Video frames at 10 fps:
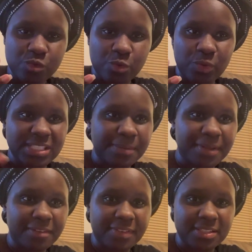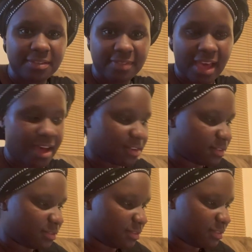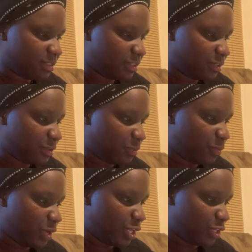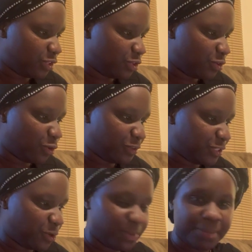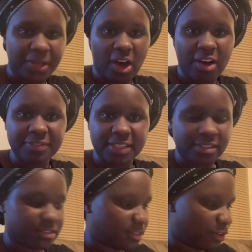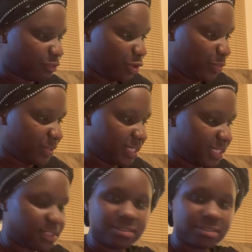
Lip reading: What's the benefits of that when you're nursing your baby often or frequently?